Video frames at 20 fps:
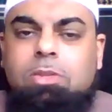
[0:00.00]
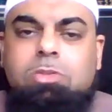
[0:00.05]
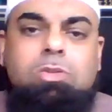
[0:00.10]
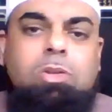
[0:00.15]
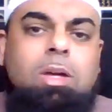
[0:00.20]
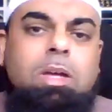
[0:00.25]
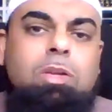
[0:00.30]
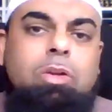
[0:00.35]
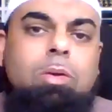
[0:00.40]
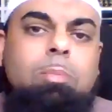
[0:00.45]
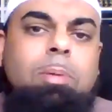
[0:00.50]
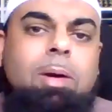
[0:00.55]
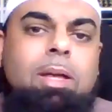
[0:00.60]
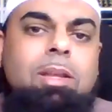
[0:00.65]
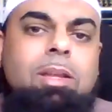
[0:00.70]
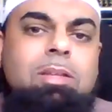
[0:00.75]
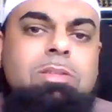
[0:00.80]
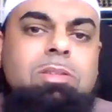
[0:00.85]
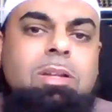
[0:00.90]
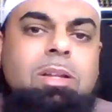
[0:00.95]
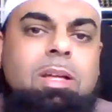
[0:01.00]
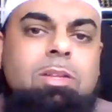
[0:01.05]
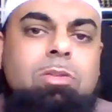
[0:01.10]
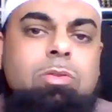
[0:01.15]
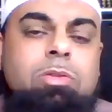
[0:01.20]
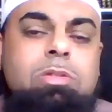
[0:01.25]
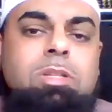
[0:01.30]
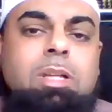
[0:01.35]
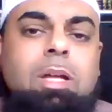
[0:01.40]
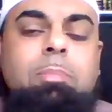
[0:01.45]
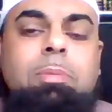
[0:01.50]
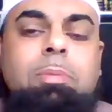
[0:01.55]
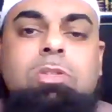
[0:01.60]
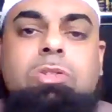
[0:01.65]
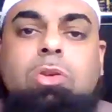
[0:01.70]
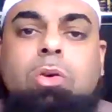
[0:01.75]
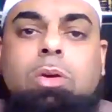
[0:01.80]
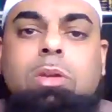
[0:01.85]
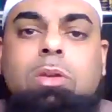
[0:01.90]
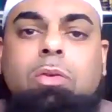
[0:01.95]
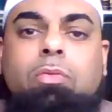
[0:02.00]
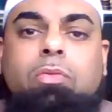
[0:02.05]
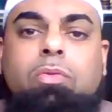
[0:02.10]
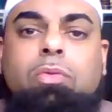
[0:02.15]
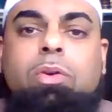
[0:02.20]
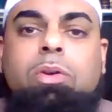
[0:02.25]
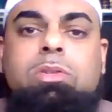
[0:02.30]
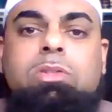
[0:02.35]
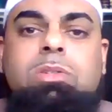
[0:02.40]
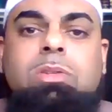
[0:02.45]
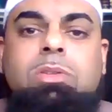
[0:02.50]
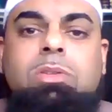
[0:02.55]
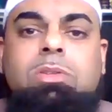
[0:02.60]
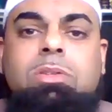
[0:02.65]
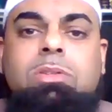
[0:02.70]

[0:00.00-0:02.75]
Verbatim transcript: So Ayub alayhi salatu wasalam, he's going to first